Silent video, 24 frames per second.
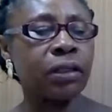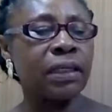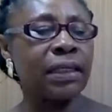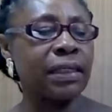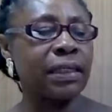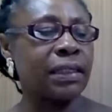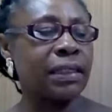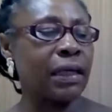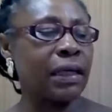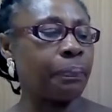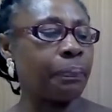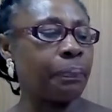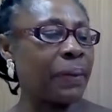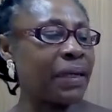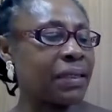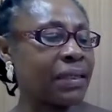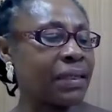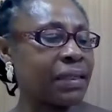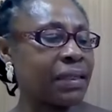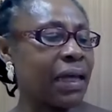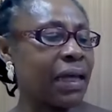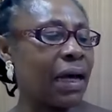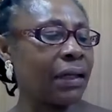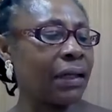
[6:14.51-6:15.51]

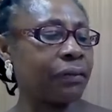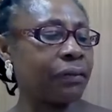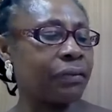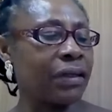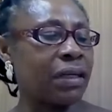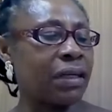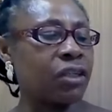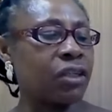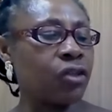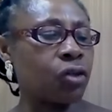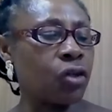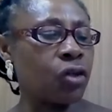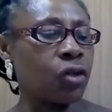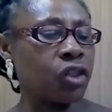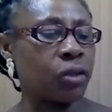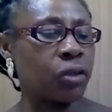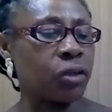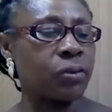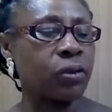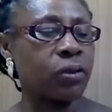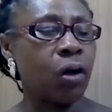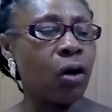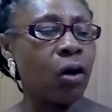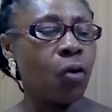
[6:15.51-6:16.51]
interpersonal
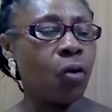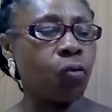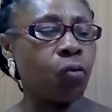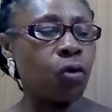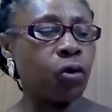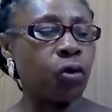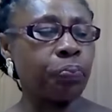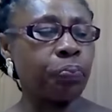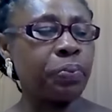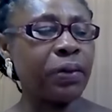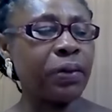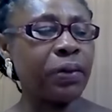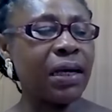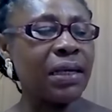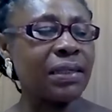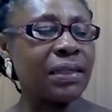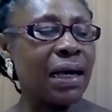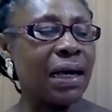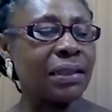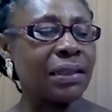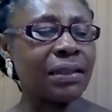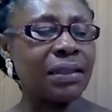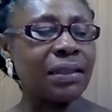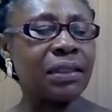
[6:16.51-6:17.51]
relationships with peers
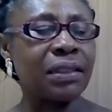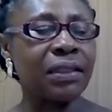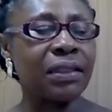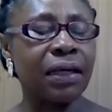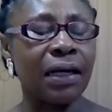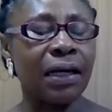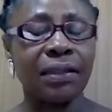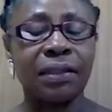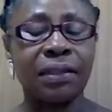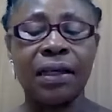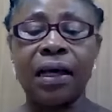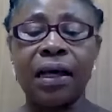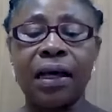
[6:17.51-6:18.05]
and teachers.